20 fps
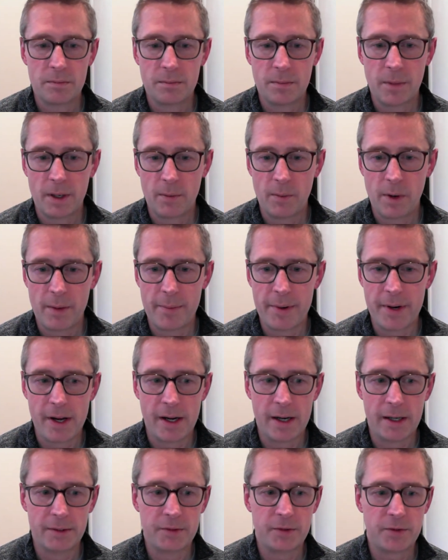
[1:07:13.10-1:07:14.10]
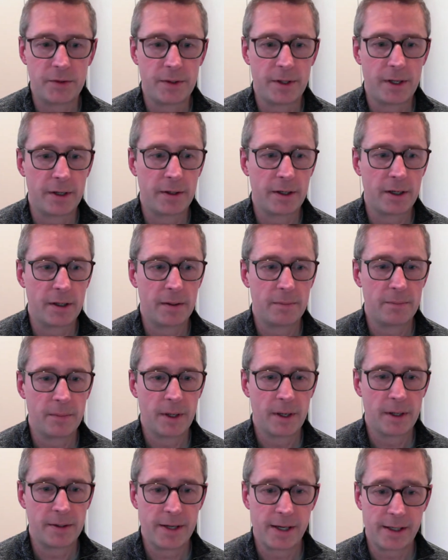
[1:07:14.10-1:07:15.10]
webinars, there
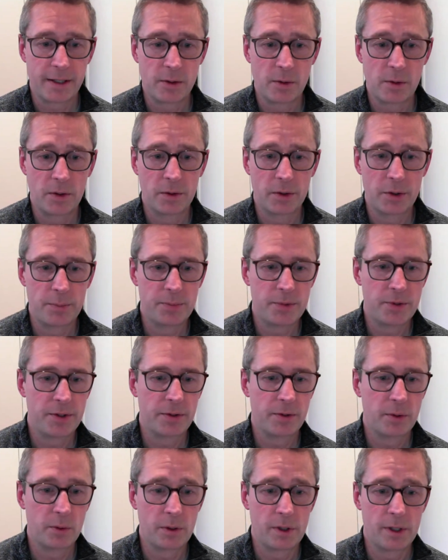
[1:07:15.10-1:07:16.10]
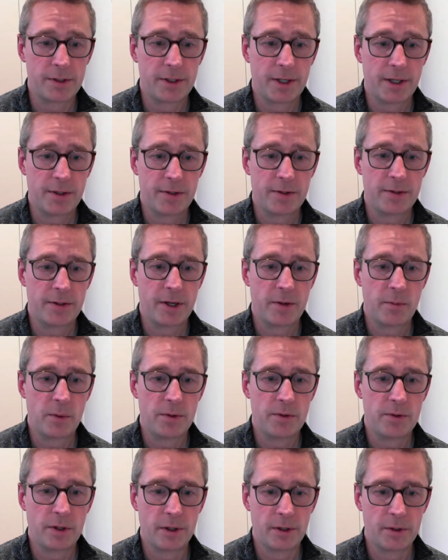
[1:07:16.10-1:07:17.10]
are technical groups, there are organisations like
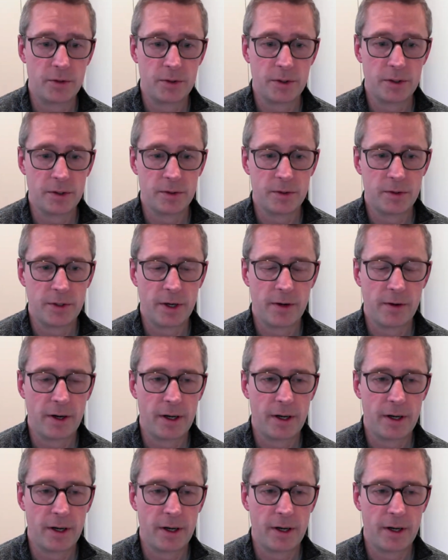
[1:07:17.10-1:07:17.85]
Wood Solutions,